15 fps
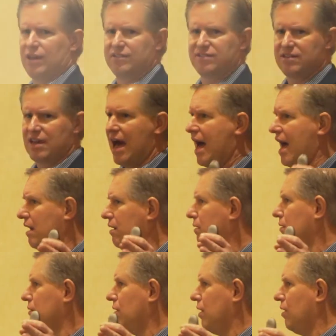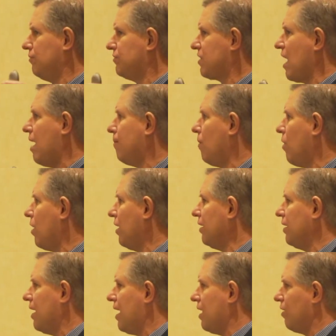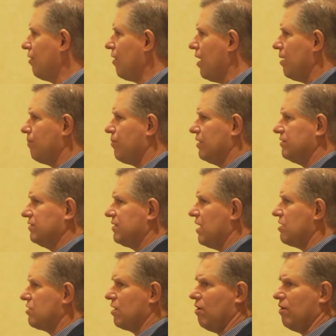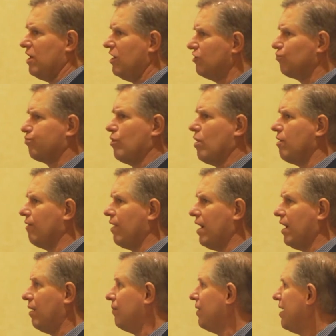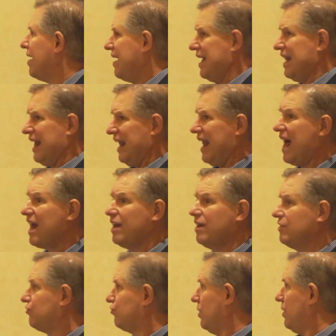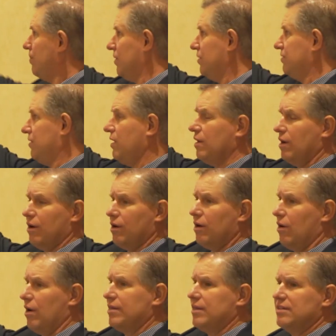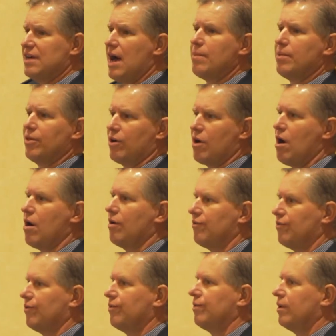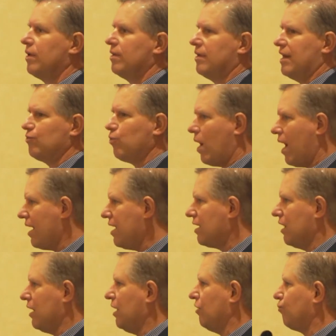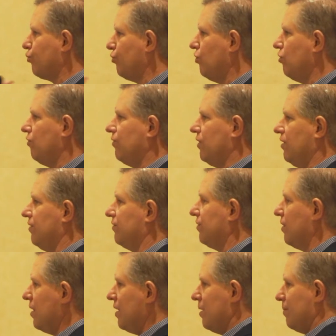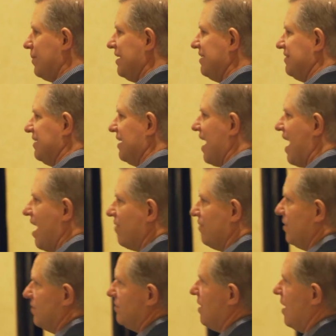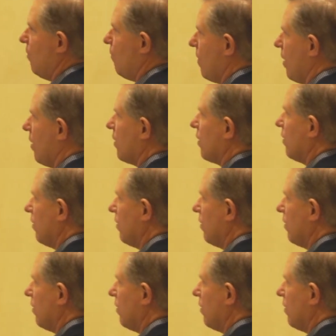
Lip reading: Scott Bartlett had a great presentation on his program, and a lot of his treatments here are at the top of the curve. That's why he can improve his PCI of his network.